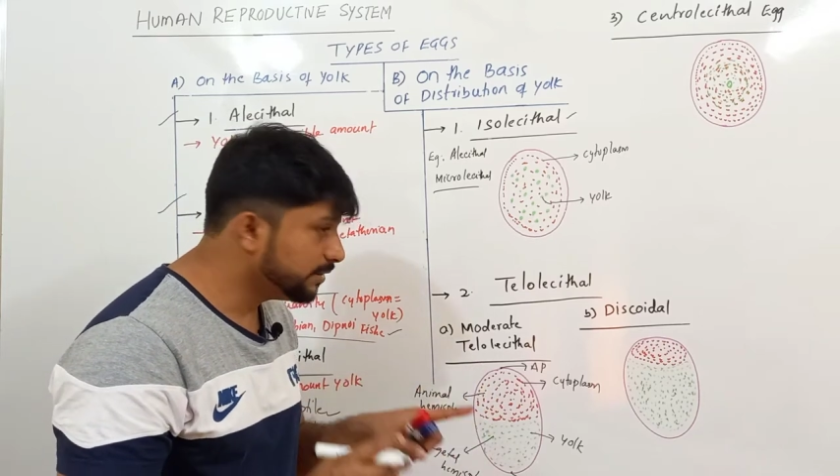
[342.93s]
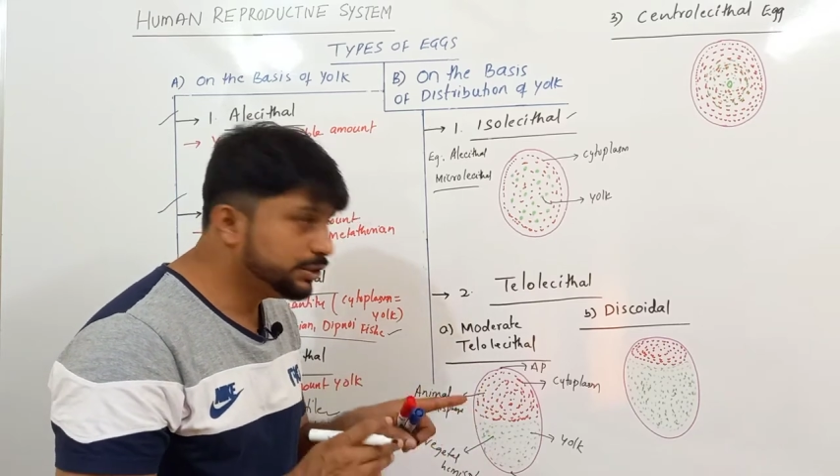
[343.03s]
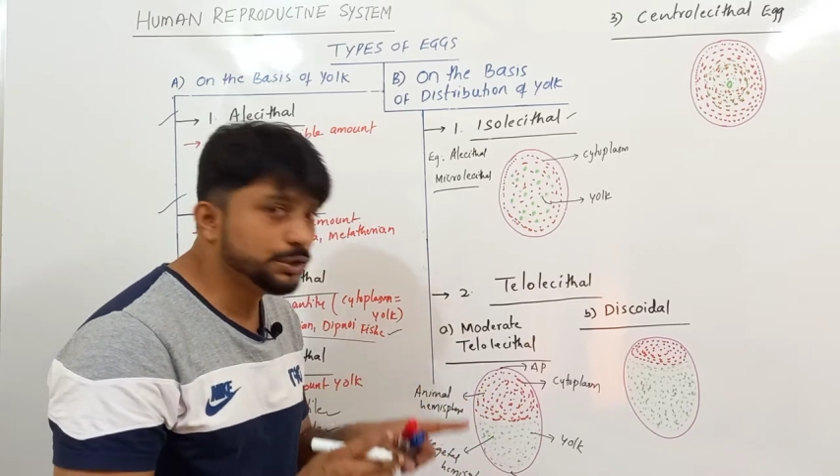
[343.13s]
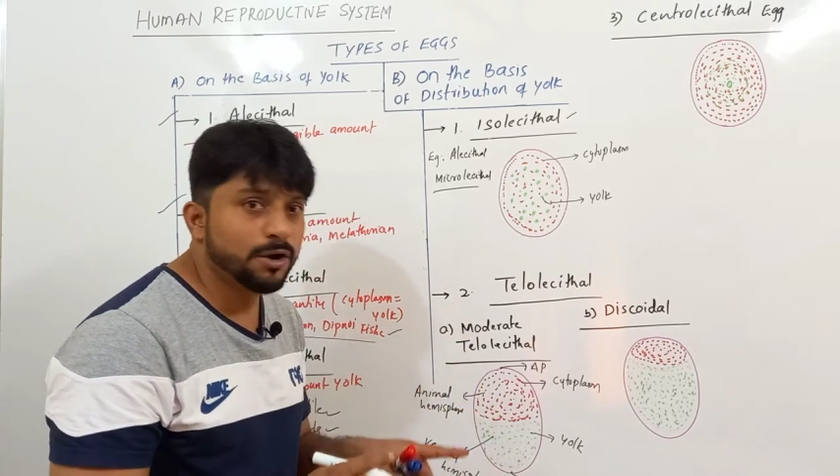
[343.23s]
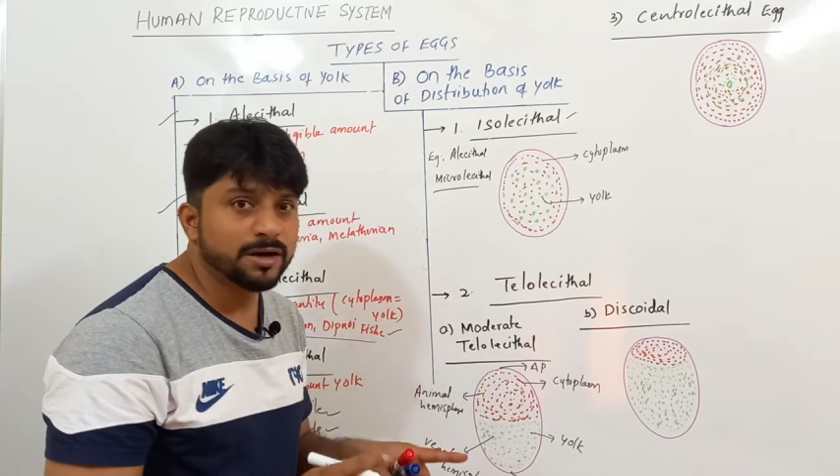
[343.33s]

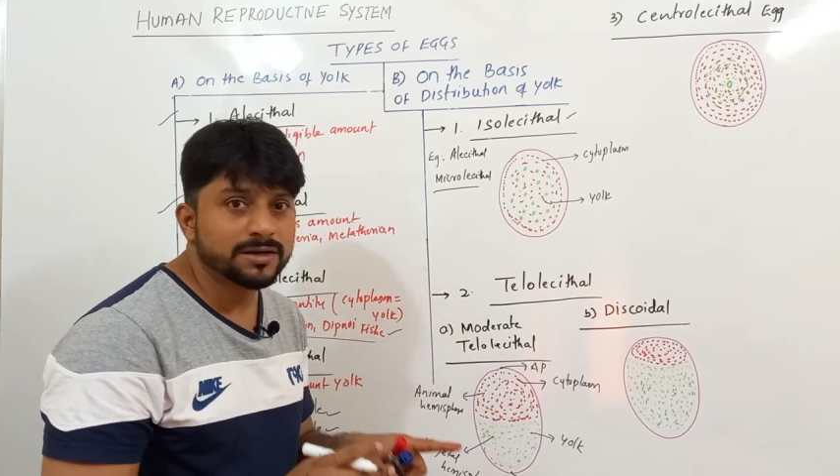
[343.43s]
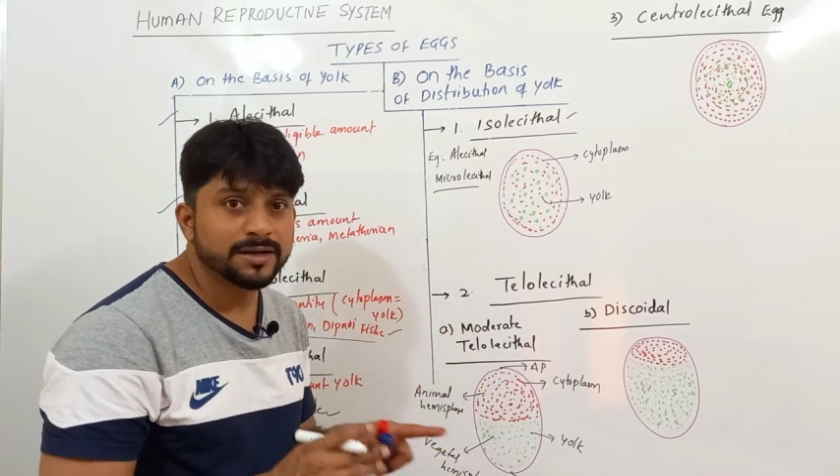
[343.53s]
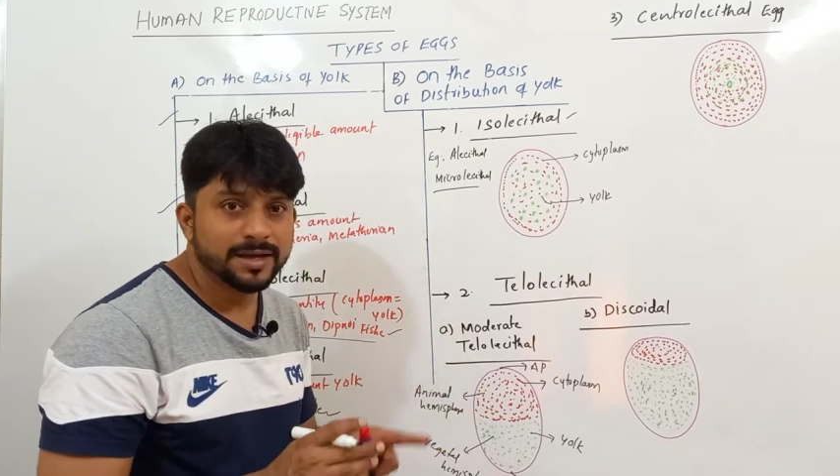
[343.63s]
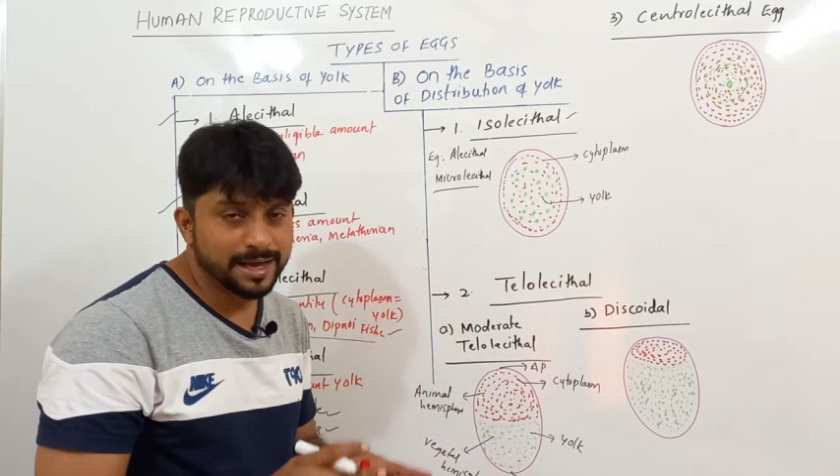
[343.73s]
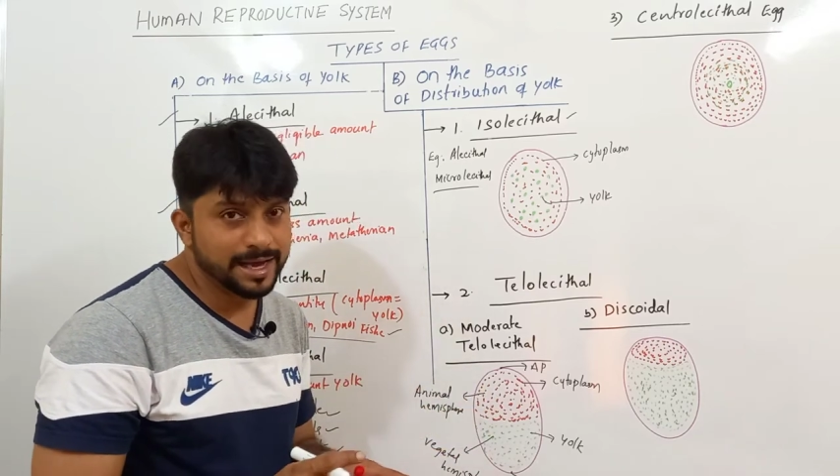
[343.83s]
yolk
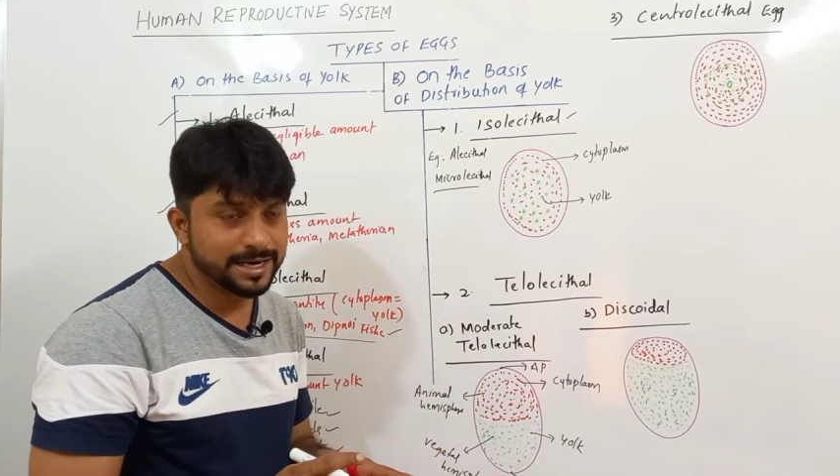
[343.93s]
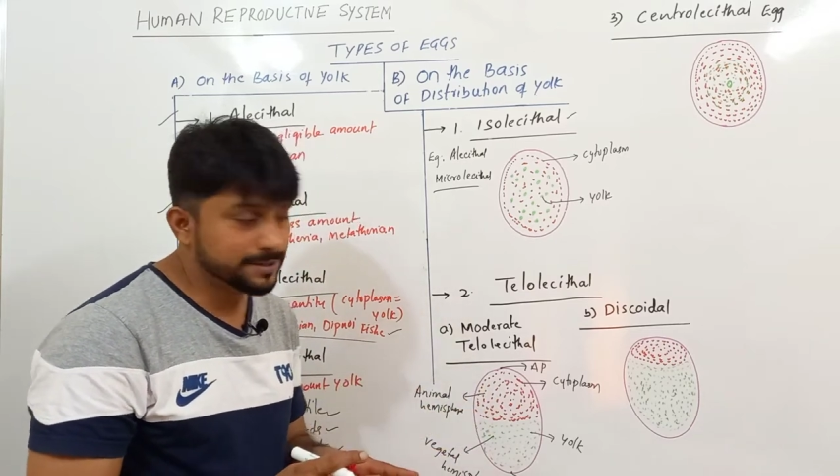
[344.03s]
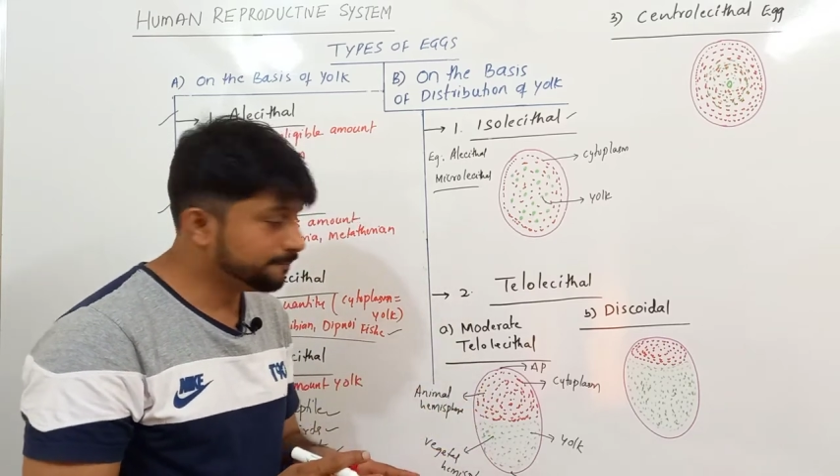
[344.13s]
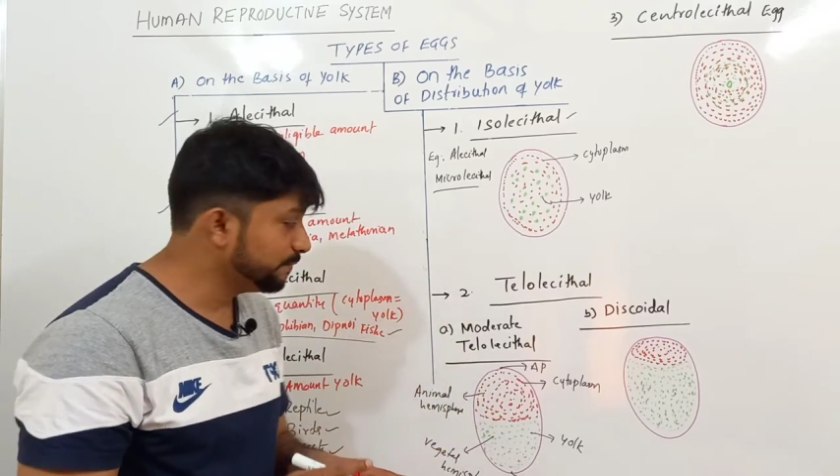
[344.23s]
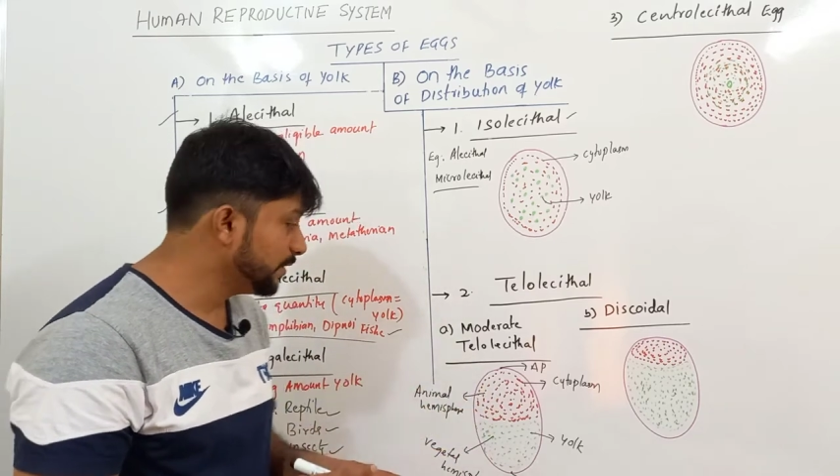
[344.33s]
and